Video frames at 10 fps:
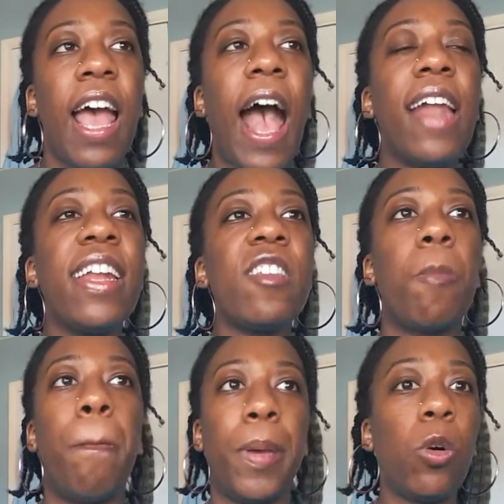And this
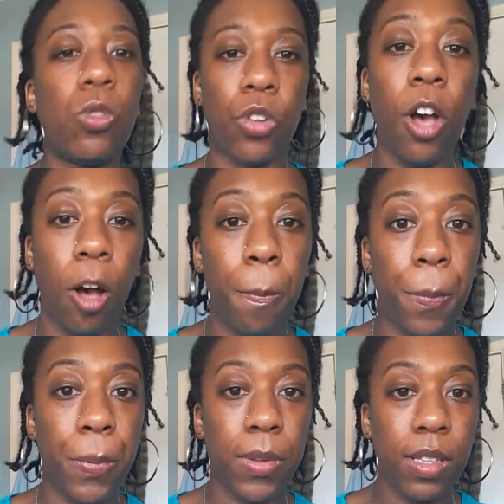built up,
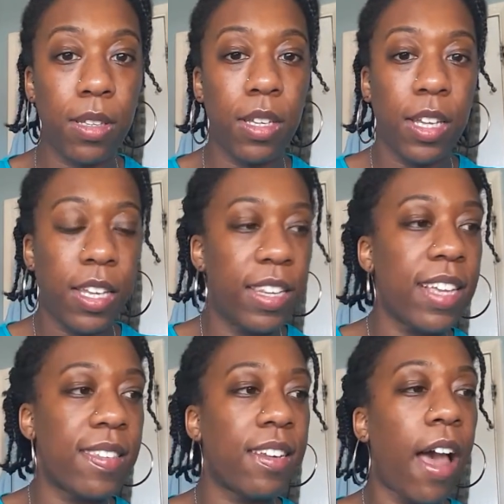
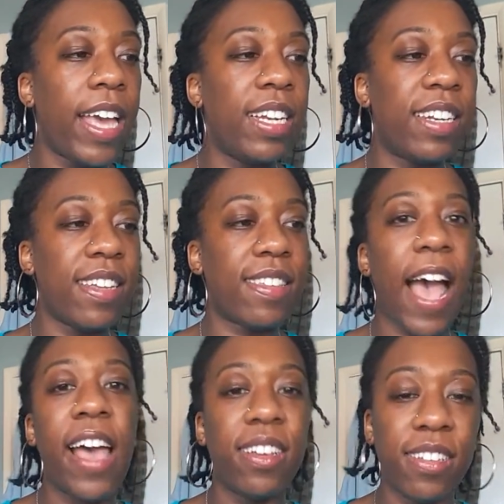this
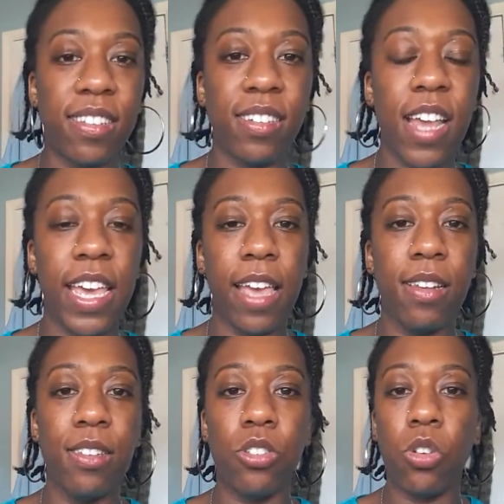angst
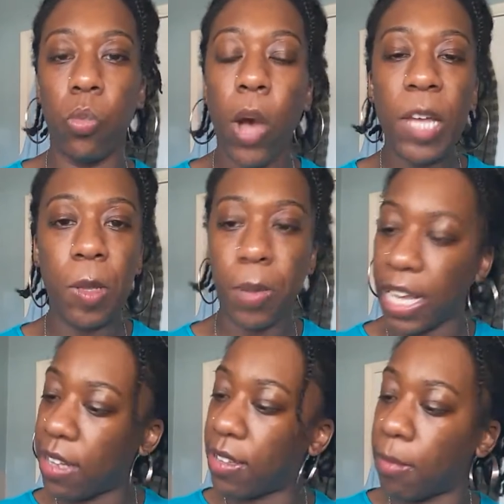against white people,
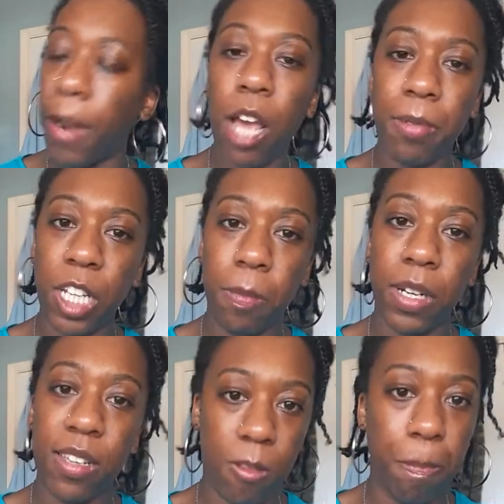against the black people,
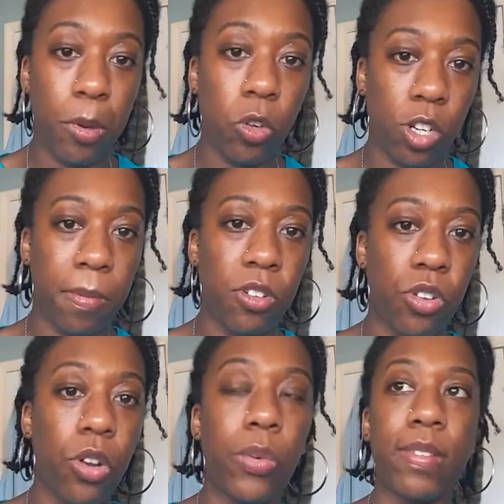this built up
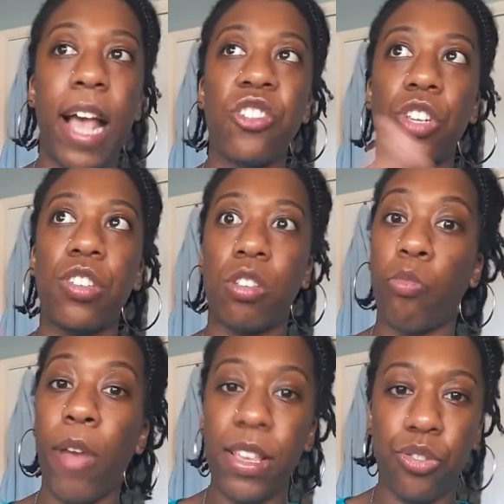until there was actually
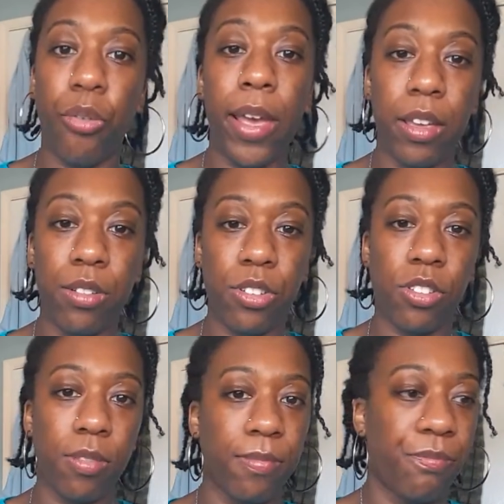some race riots.